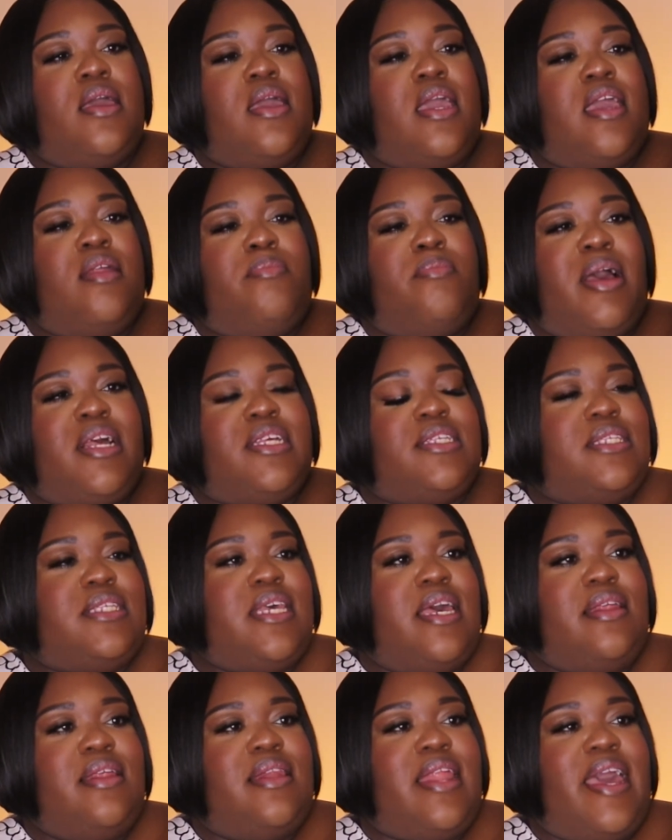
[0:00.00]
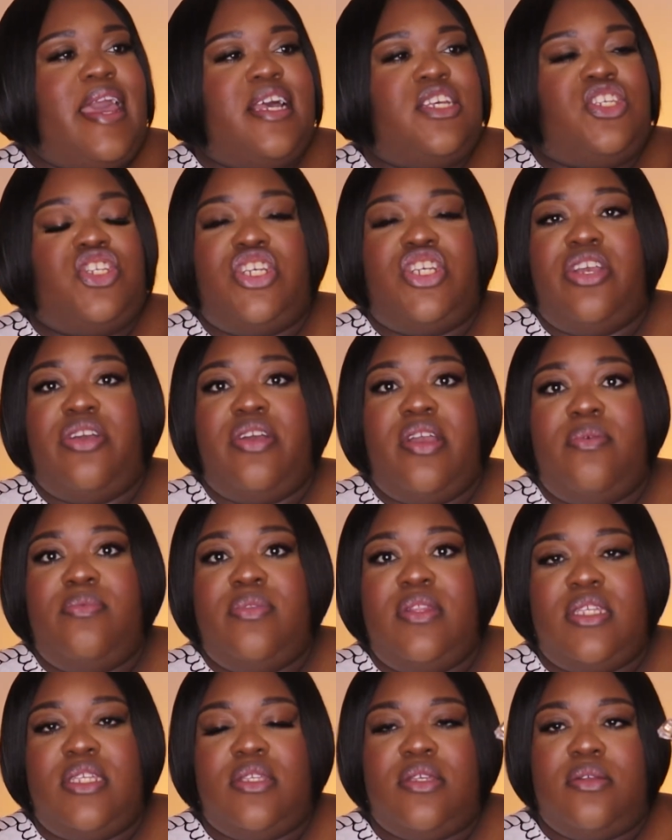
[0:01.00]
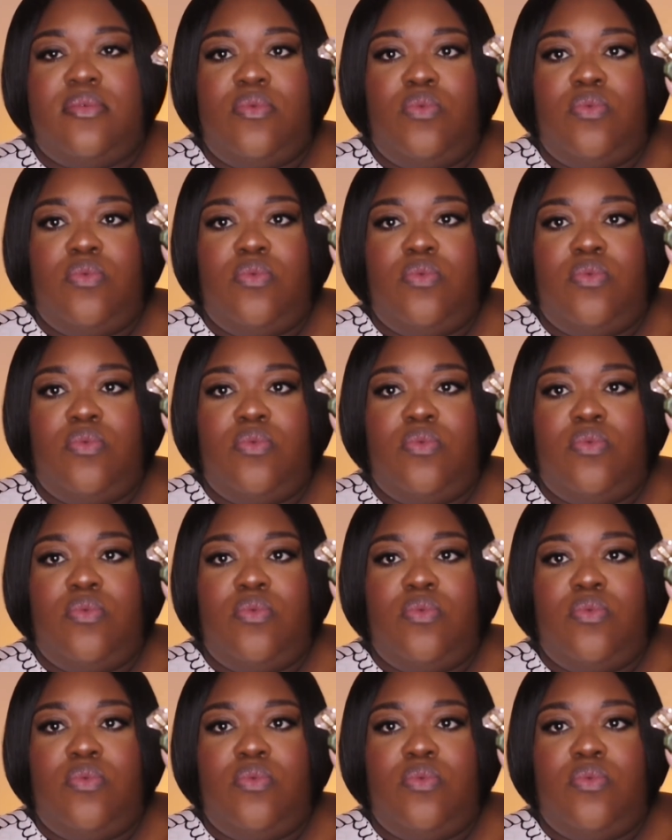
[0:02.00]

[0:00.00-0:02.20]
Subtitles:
in my set last year, this